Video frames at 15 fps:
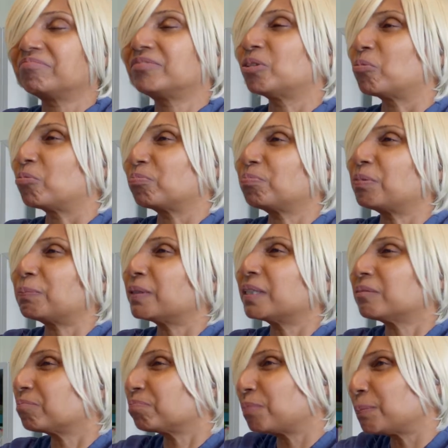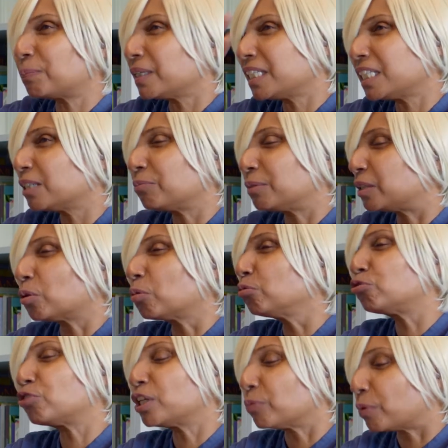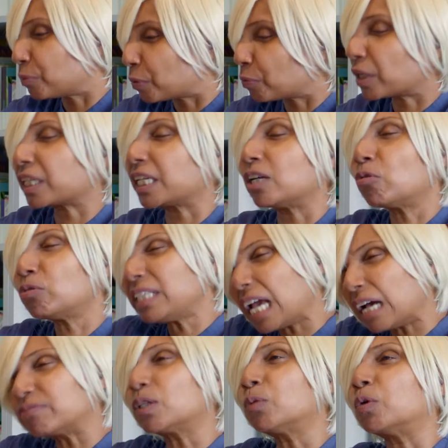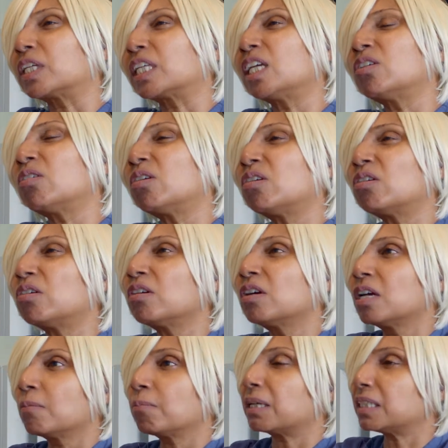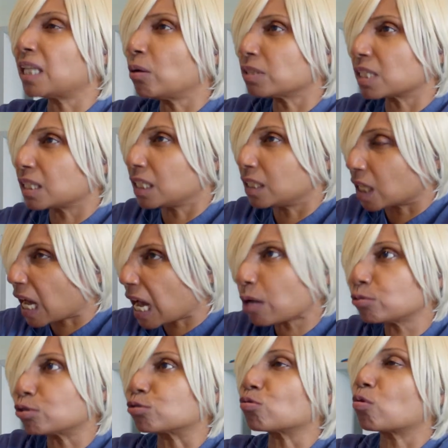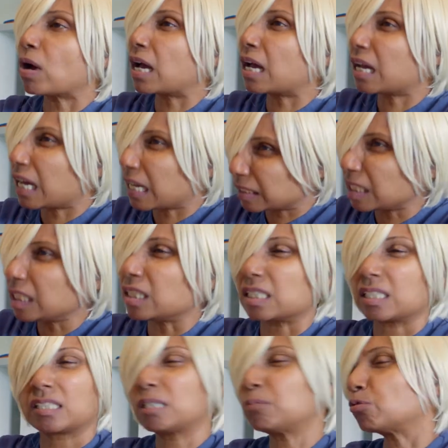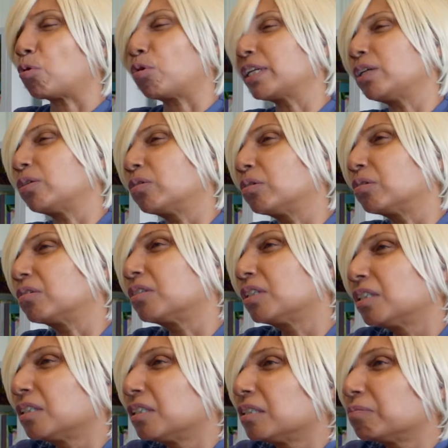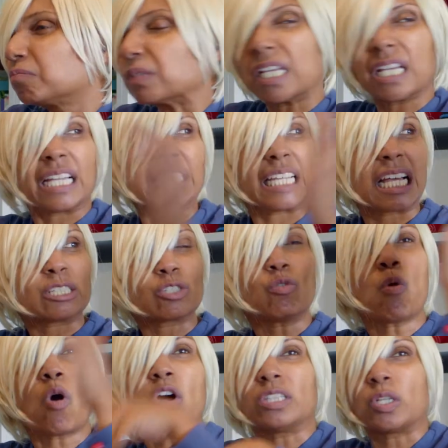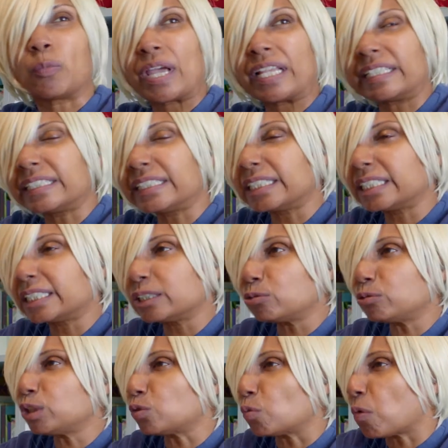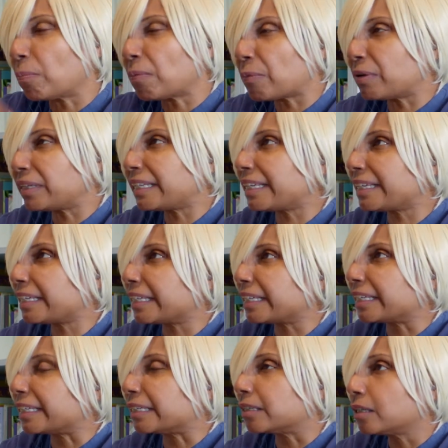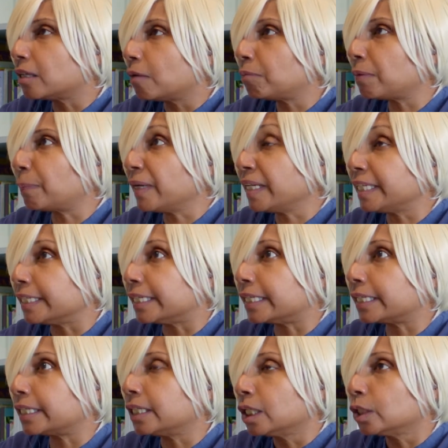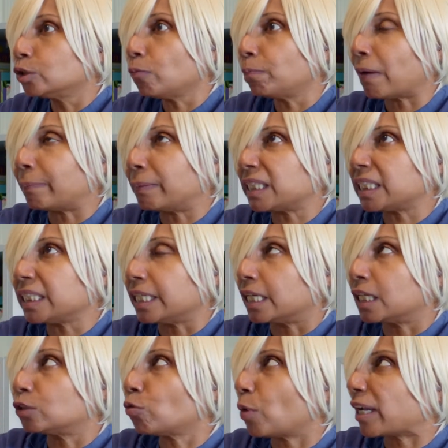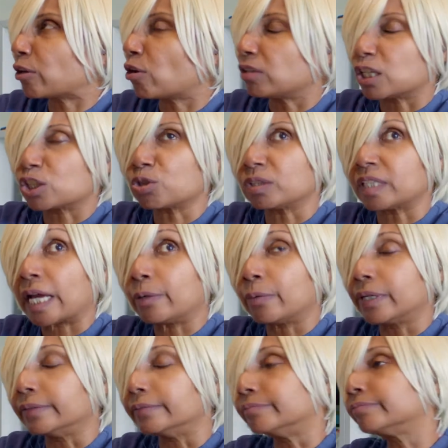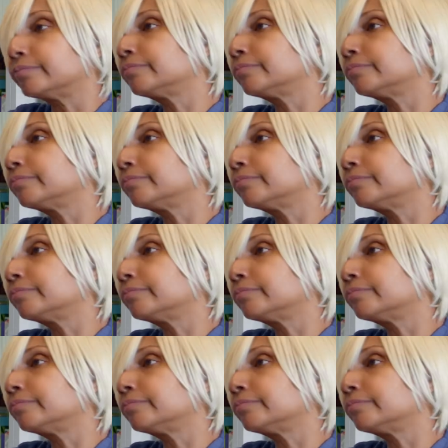No, people here, we don't drink when we're working. Only after working, oh. But now, sitting in the house also, I think it's the same story, oh. Ayah, so hot the weather. No need to warm up, man. People here, no bubble tea, no aircon, should die, one.